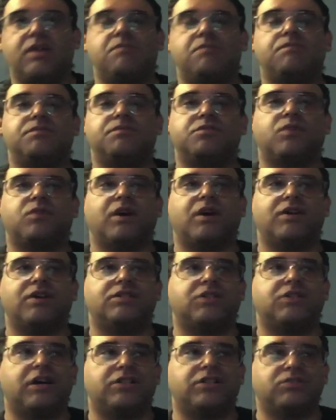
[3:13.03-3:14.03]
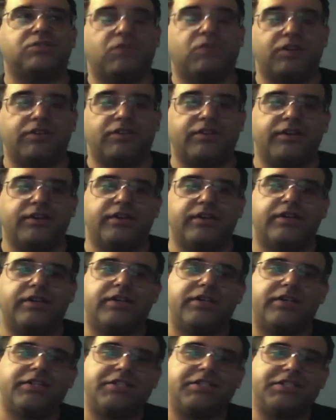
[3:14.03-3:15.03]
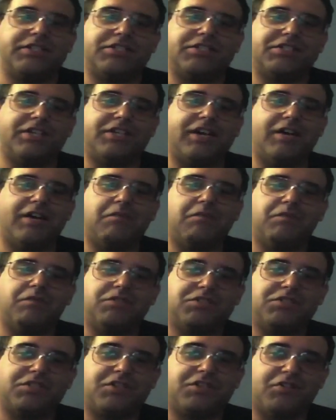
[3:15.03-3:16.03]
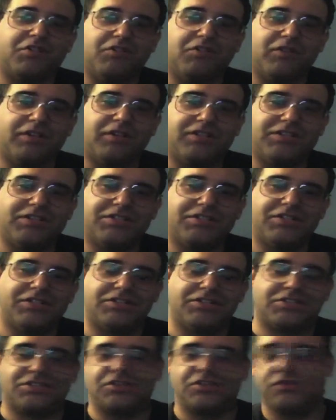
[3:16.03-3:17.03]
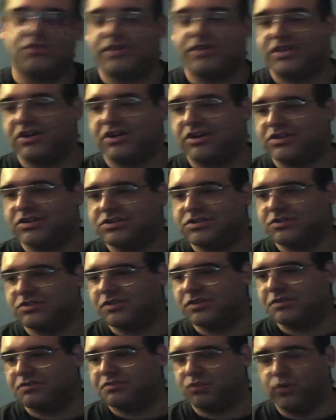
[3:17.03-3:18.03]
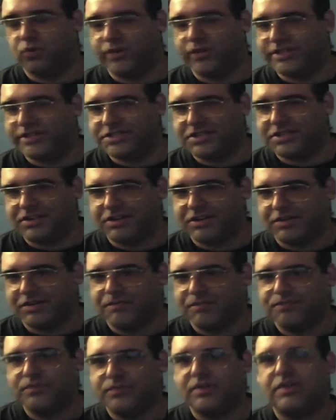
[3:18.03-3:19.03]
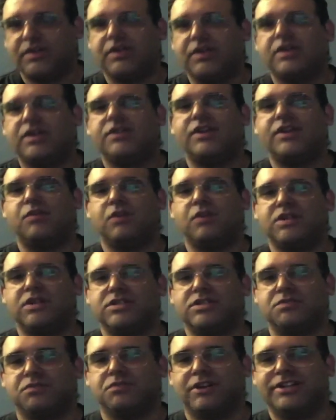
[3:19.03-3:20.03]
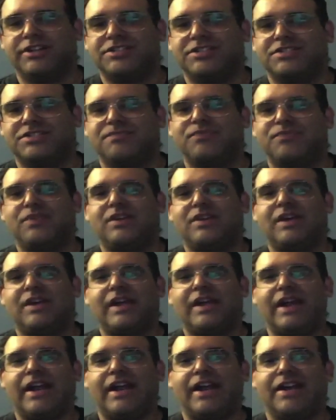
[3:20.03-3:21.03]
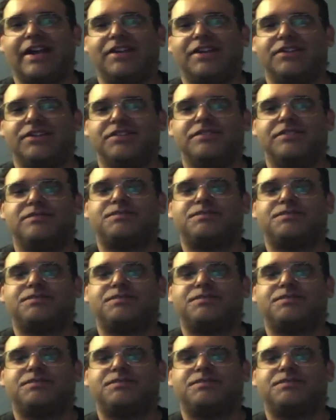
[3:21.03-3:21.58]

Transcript: So I talked to one of the TCM securities, the security guards or employees there that runs the place, and